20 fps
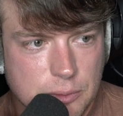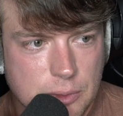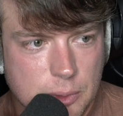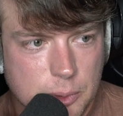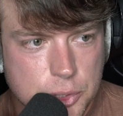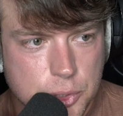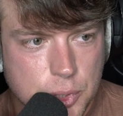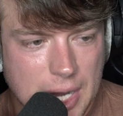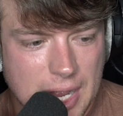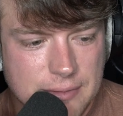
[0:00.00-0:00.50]
We
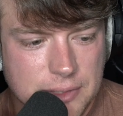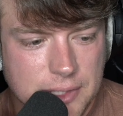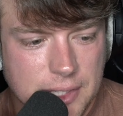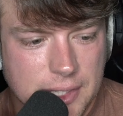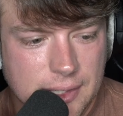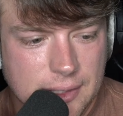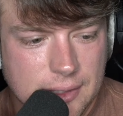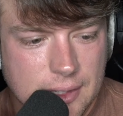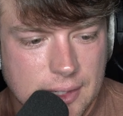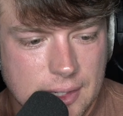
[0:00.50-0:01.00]
were
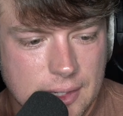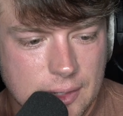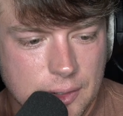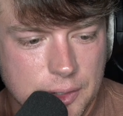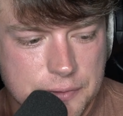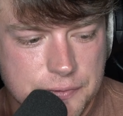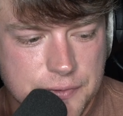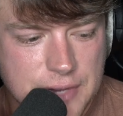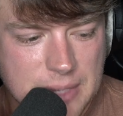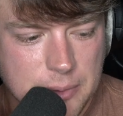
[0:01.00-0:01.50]
traveling
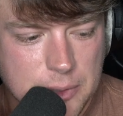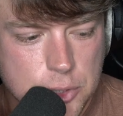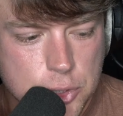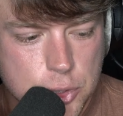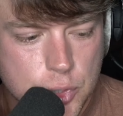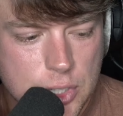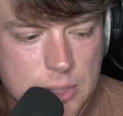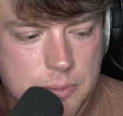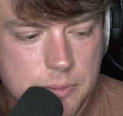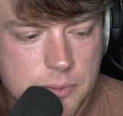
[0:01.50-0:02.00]
on a family
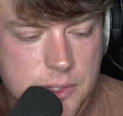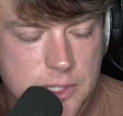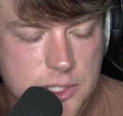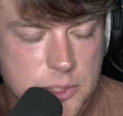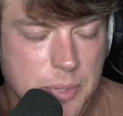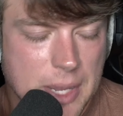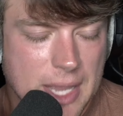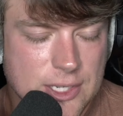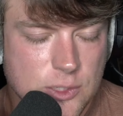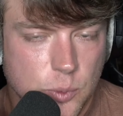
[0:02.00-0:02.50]
trip this
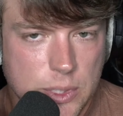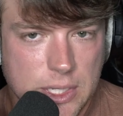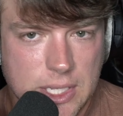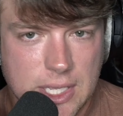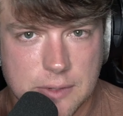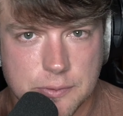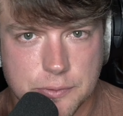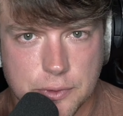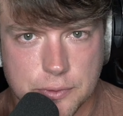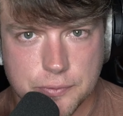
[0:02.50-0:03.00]
past
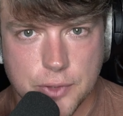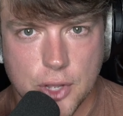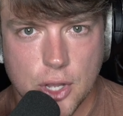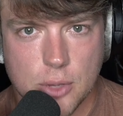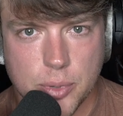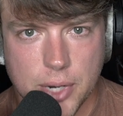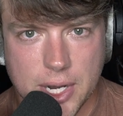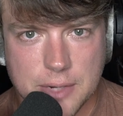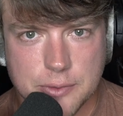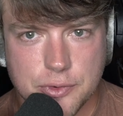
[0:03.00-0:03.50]
weekend for
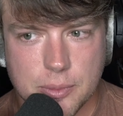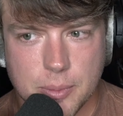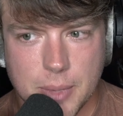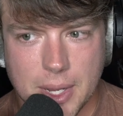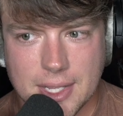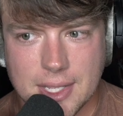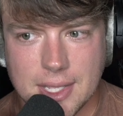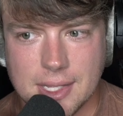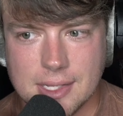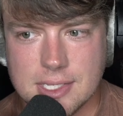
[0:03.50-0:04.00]
fall break for
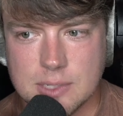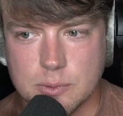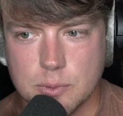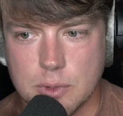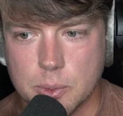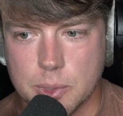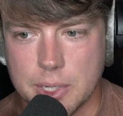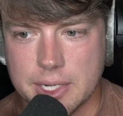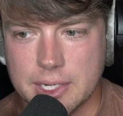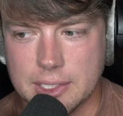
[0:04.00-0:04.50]
my kids, and
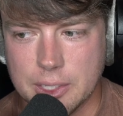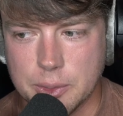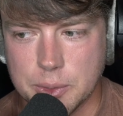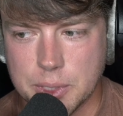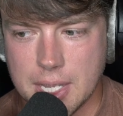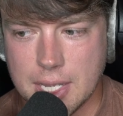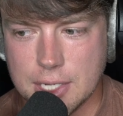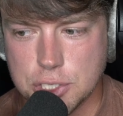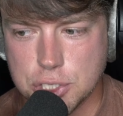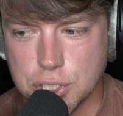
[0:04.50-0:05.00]
we were in a
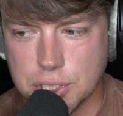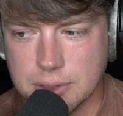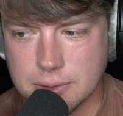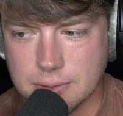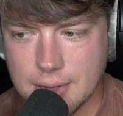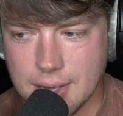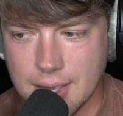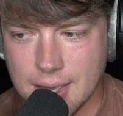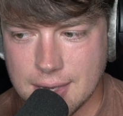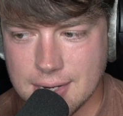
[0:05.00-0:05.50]

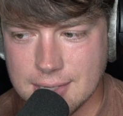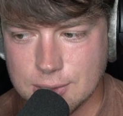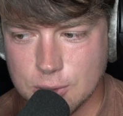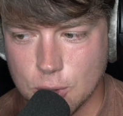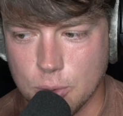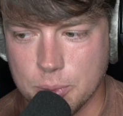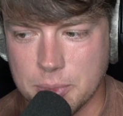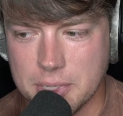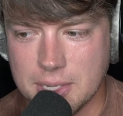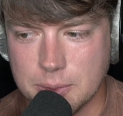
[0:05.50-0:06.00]
location, and he
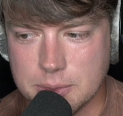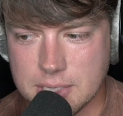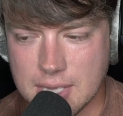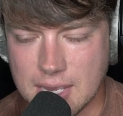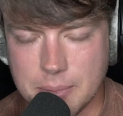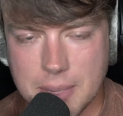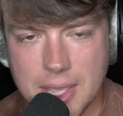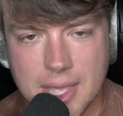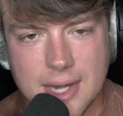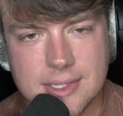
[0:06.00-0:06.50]
told me, he was
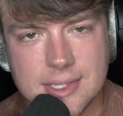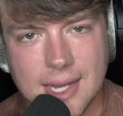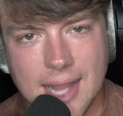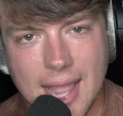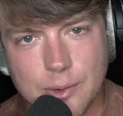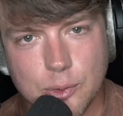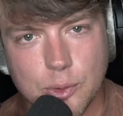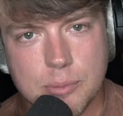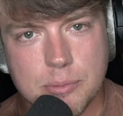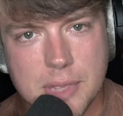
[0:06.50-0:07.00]
like, man,
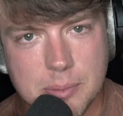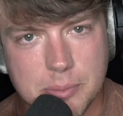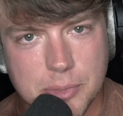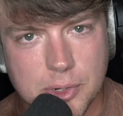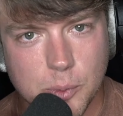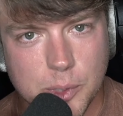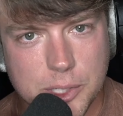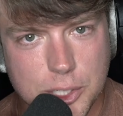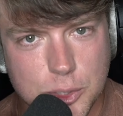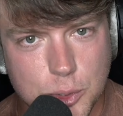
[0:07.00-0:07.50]
I
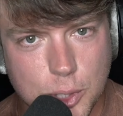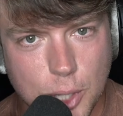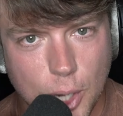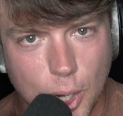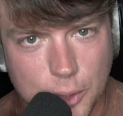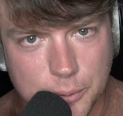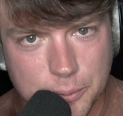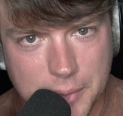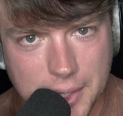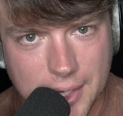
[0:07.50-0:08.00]
remember when you
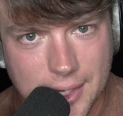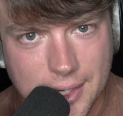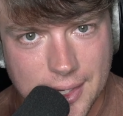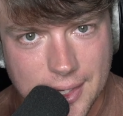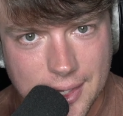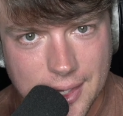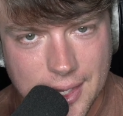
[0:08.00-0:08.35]
called me.